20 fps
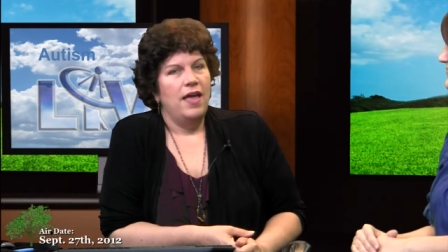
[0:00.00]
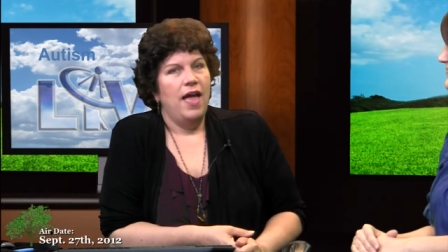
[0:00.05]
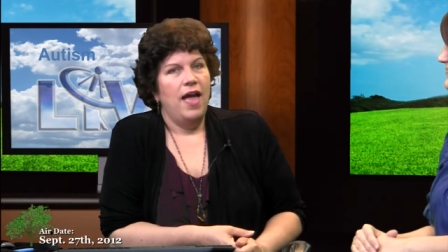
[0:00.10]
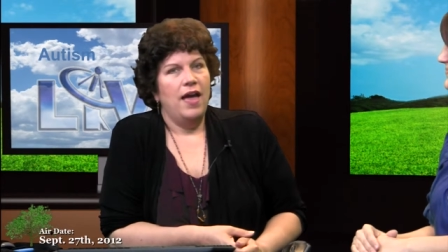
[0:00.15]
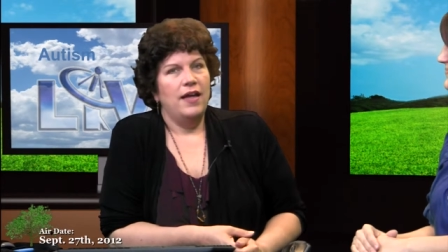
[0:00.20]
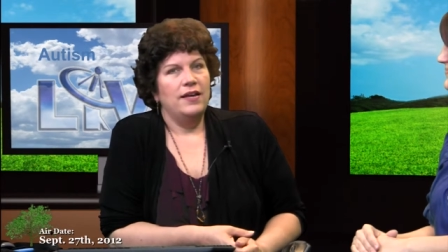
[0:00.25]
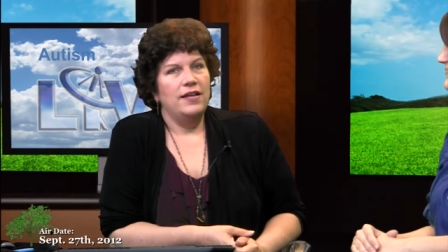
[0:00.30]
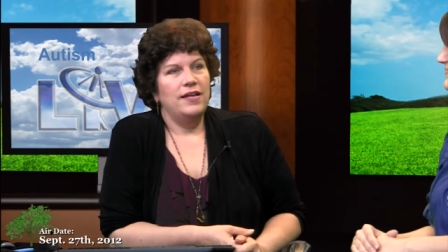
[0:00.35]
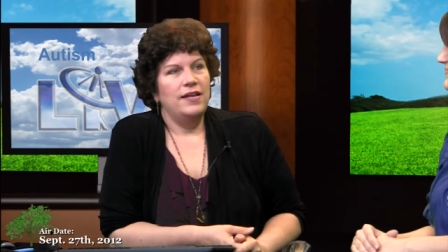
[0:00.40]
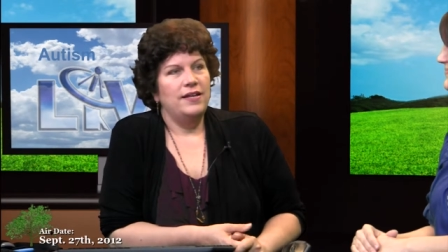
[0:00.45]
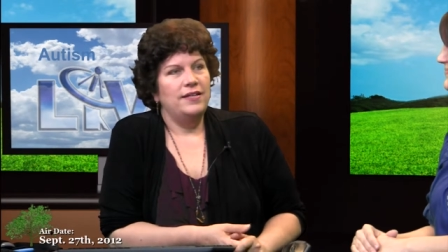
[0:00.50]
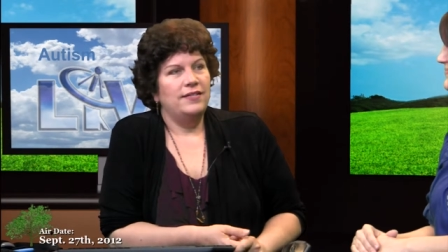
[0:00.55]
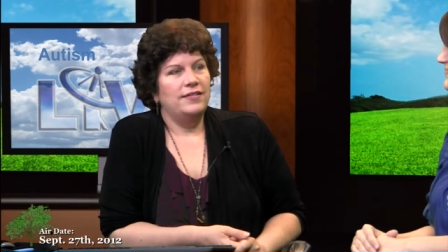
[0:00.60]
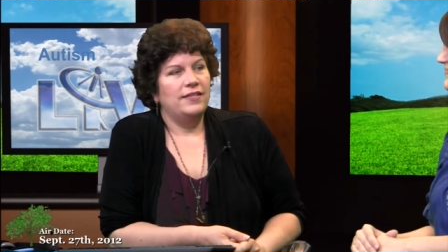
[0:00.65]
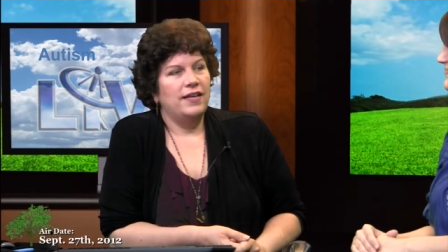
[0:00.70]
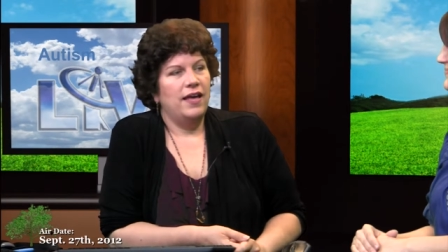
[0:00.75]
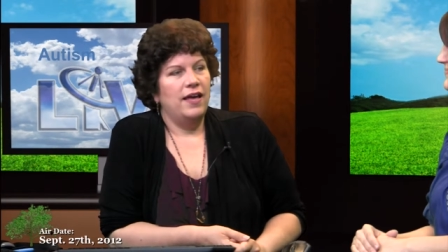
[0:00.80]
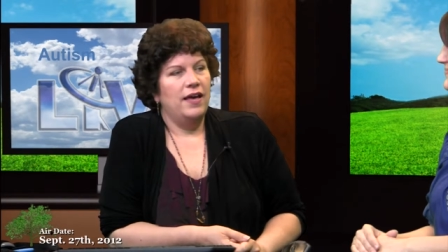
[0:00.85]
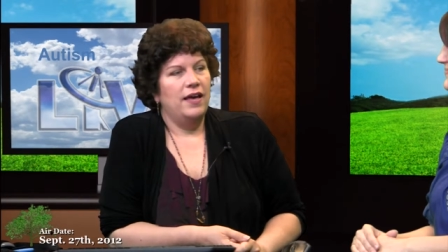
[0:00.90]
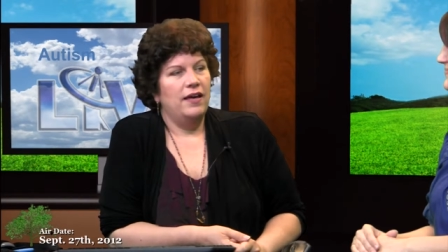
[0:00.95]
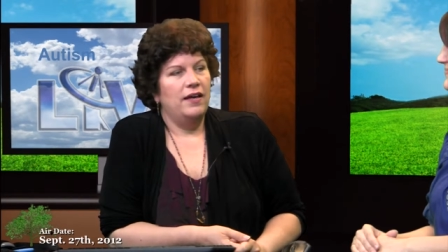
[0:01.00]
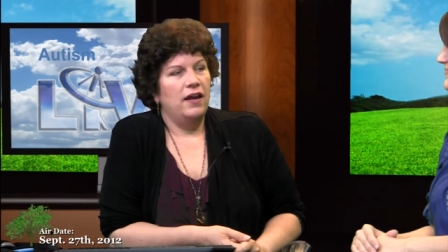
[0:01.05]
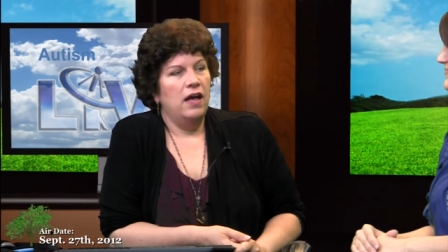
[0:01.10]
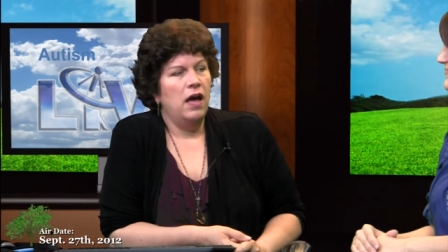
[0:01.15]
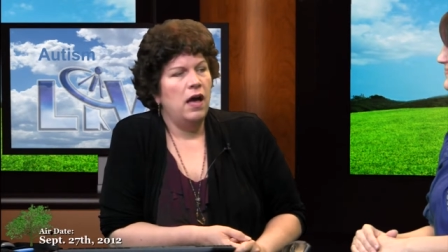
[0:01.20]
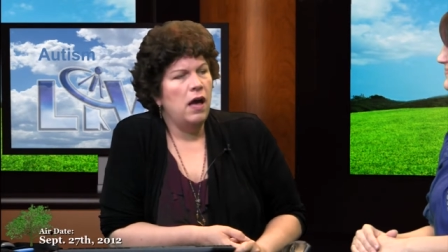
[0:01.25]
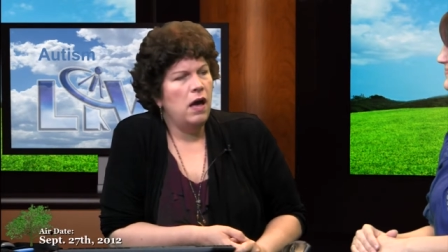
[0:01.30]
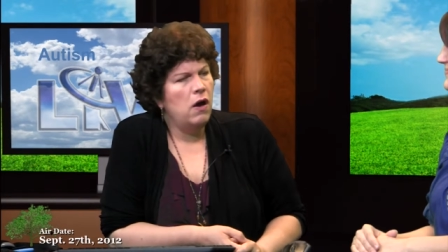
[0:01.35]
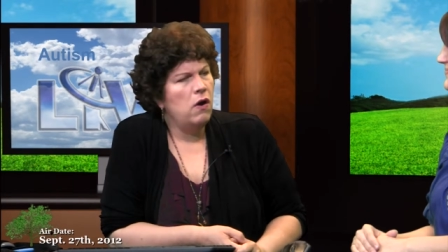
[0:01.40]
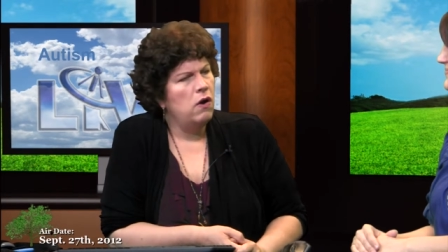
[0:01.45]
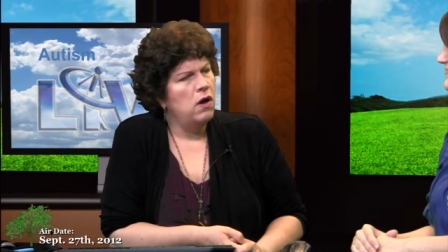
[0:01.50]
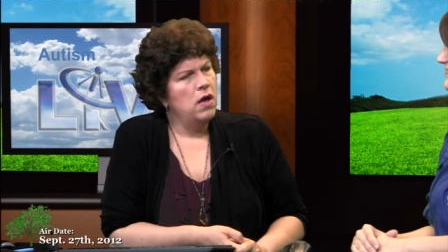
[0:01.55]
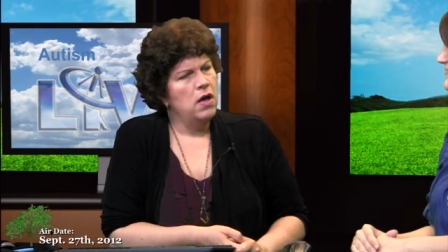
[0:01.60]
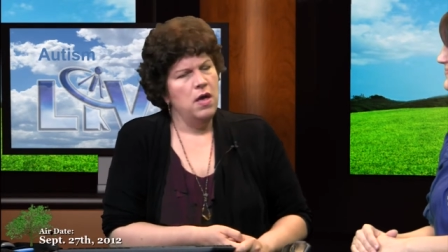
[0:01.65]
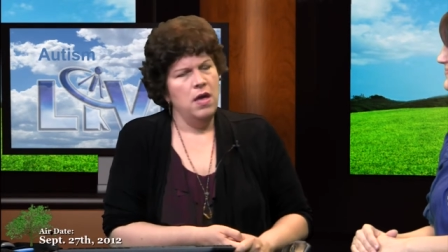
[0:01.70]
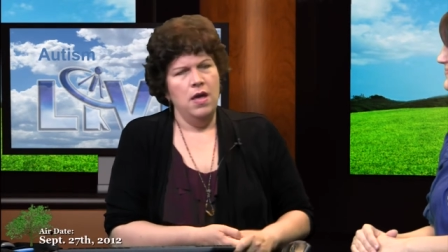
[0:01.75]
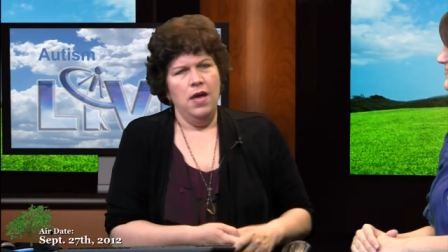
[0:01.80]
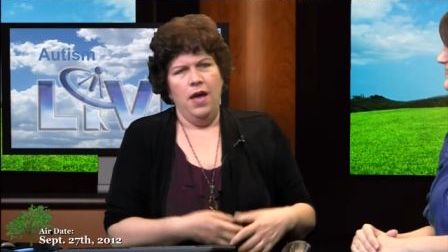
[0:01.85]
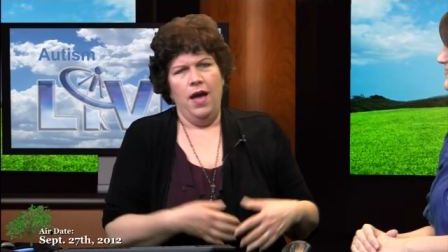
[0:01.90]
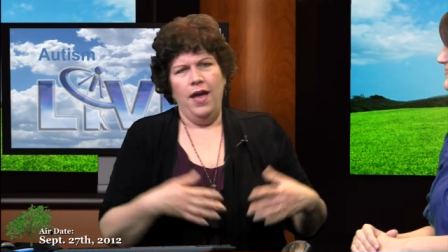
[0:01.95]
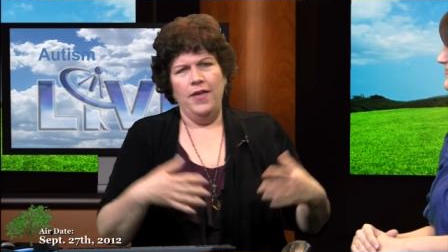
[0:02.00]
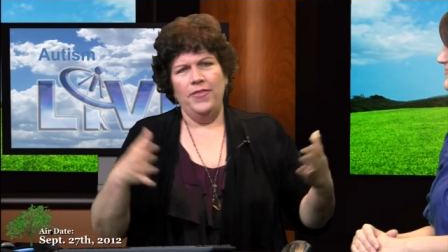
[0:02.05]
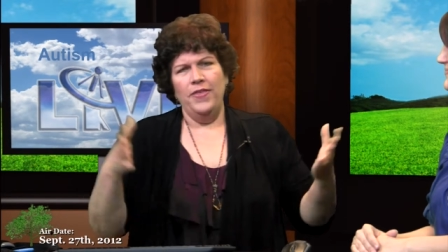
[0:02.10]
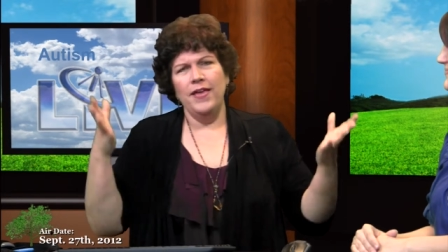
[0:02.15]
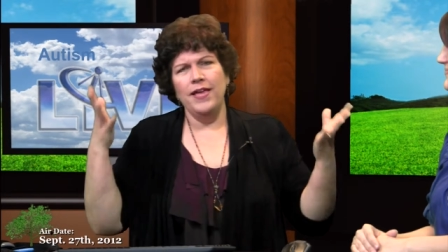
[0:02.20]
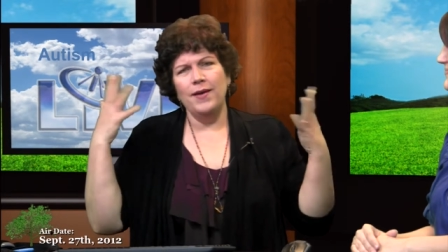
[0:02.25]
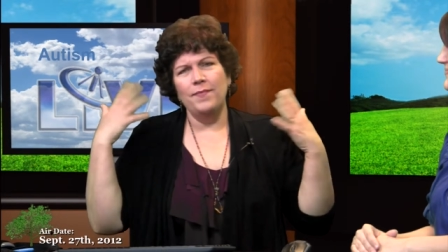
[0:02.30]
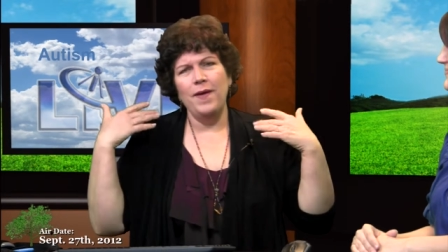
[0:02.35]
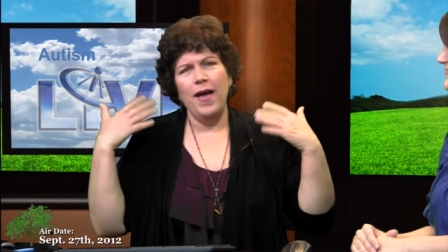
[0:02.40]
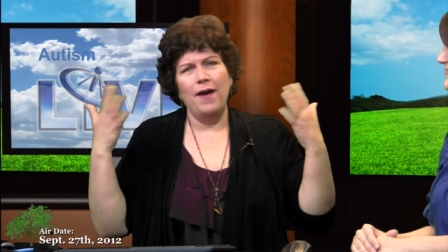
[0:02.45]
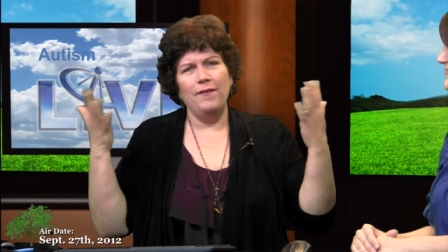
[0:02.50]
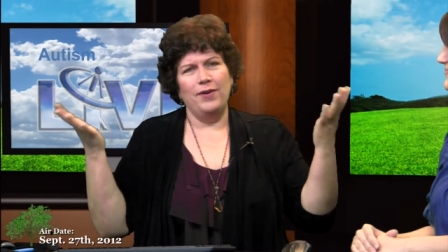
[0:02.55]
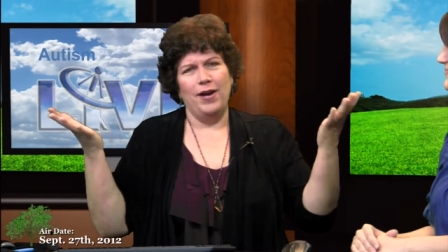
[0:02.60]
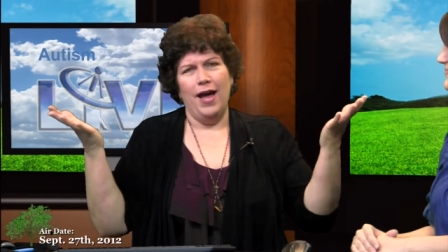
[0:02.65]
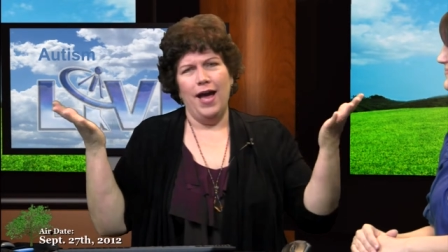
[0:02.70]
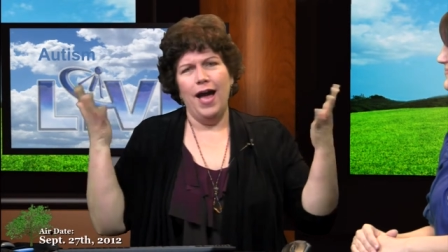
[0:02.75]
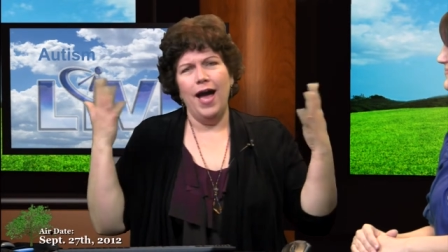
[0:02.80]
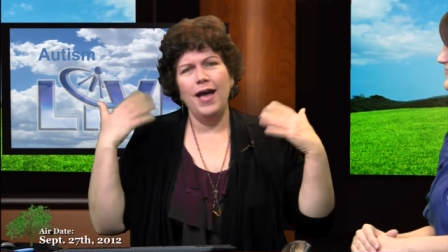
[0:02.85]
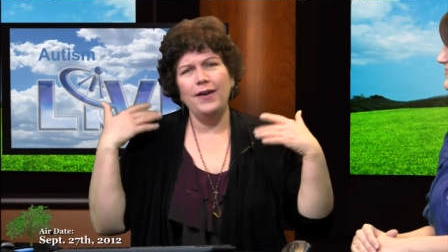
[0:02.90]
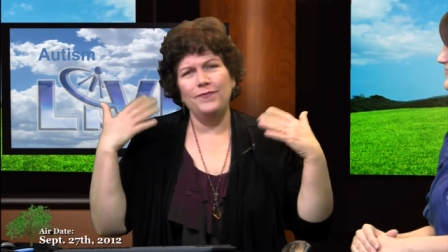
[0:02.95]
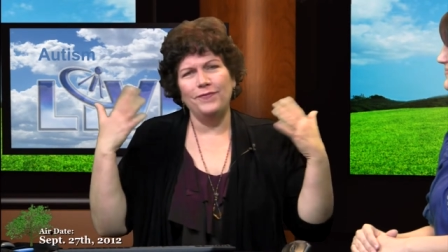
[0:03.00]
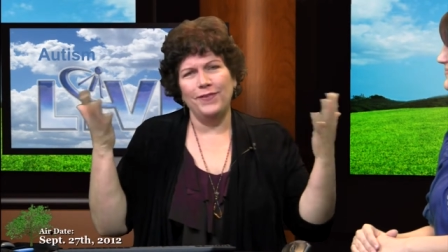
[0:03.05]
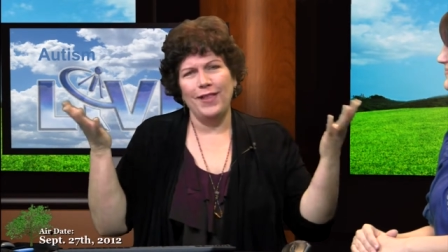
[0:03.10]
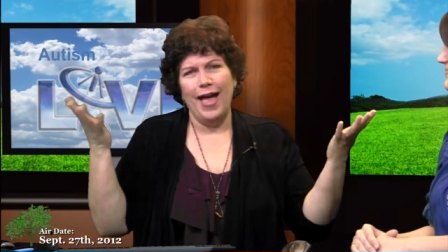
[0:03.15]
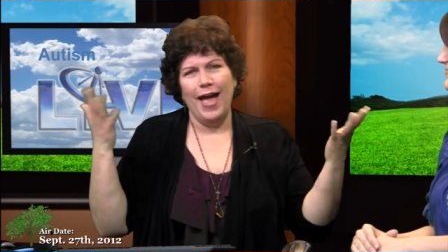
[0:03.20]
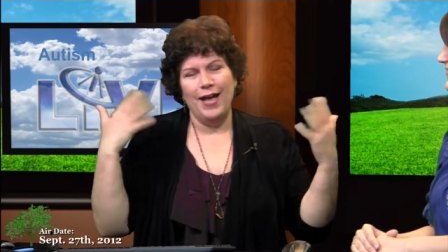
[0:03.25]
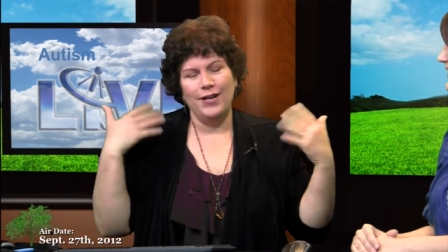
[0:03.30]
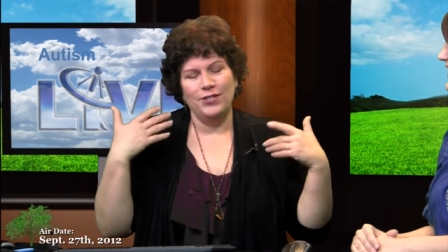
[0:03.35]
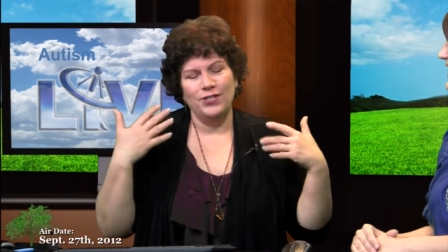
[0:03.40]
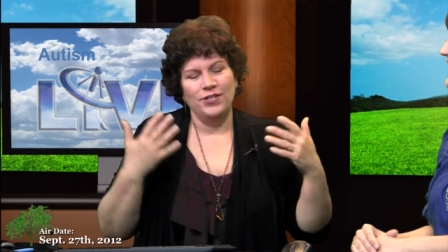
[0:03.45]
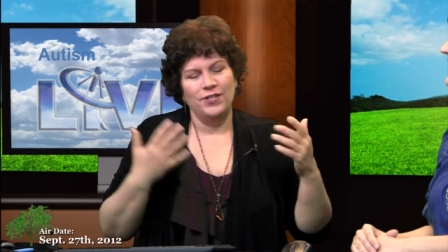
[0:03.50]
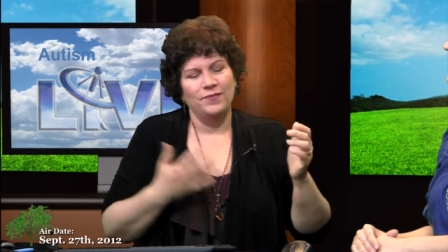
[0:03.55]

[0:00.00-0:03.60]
and he said oh i think i'm having a hot flash